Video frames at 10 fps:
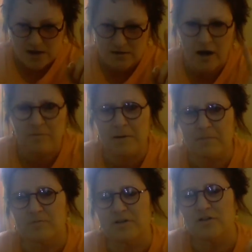A lot of
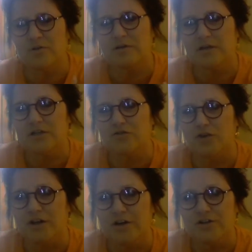people have been doing things for
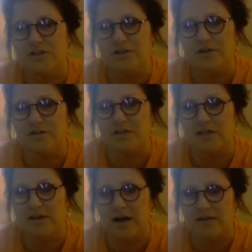years and years
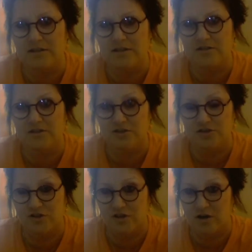thinking that God's
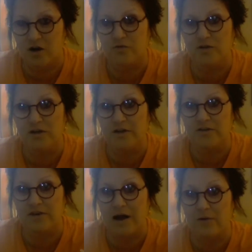just going to overlook it in
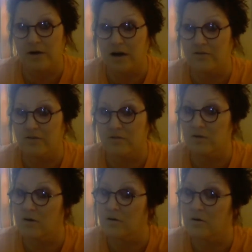this hour. And God says,
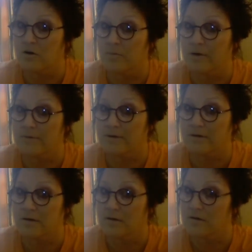no, no, no, baby,
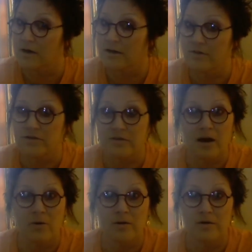not in this
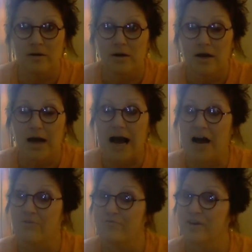hour.
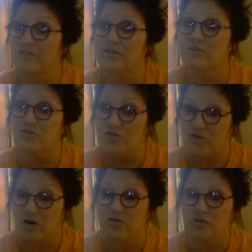I'm fixing to
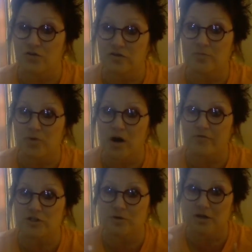start using the
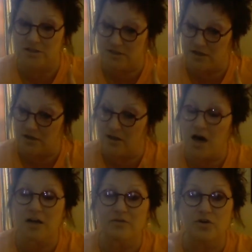prophets because he said a
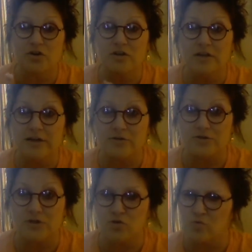lot of good
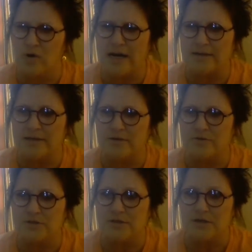leaders, great
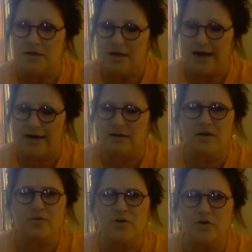leaders, and a
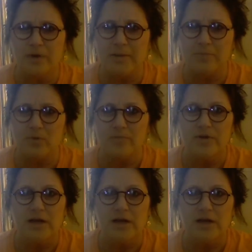lot of good people